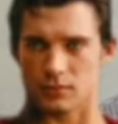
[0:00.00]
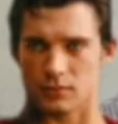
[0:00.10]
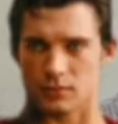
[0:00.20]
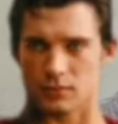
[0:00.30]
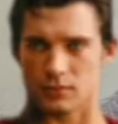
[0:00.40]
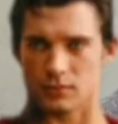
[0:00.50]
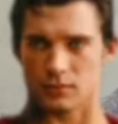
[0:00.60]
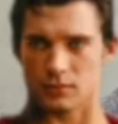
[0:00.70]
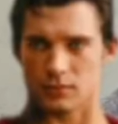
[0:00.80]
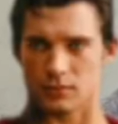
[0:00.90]

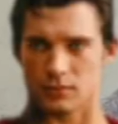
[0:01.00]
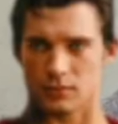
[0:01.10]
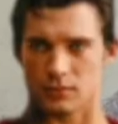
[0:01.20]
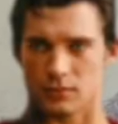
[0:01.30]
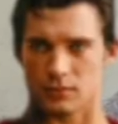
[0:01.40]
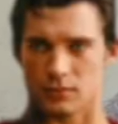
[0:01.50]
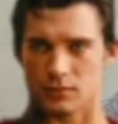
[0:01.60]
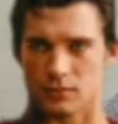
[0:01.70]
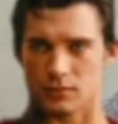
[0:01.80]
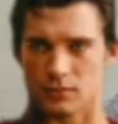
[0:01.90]

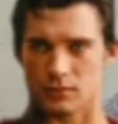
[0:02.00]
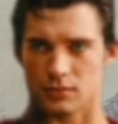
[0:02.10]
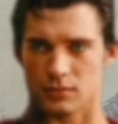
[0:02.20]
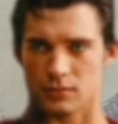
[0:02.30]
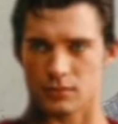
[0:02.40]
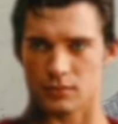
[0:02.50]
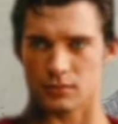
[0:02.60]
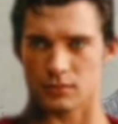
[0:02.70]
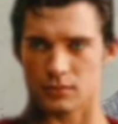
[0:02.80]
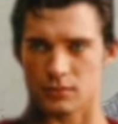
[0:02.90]

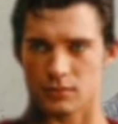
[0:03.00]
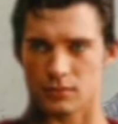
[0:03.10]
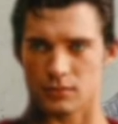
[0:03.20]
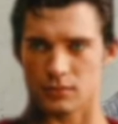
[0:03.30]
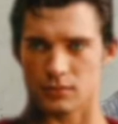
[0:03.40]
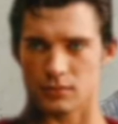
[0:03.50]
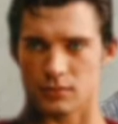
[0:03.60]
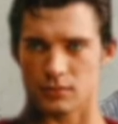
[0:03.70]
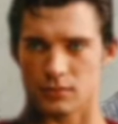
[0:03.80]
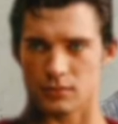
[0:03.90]

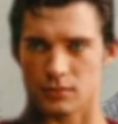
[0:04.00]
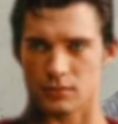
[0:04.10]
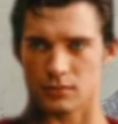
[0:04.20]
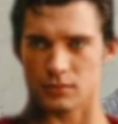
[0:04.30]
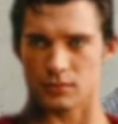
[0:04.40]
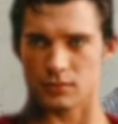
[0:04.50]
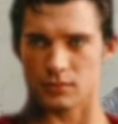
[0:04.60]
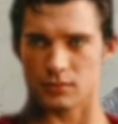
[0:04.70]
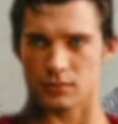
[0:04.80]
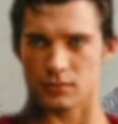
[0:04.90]

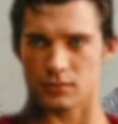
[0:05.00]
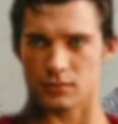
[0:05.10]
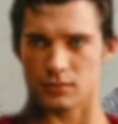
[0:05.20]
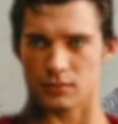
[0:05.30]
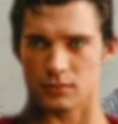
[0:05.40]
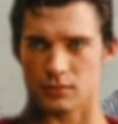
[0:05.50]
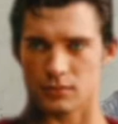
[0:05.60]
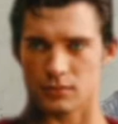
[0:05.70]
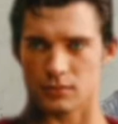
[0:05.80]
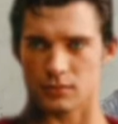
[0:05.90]

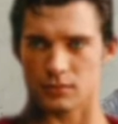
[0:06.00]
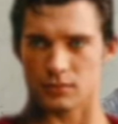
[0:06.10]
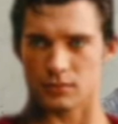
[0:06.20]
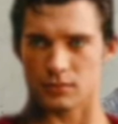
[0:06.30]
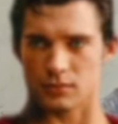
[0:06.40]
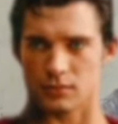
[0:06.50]
The person shown says nothing.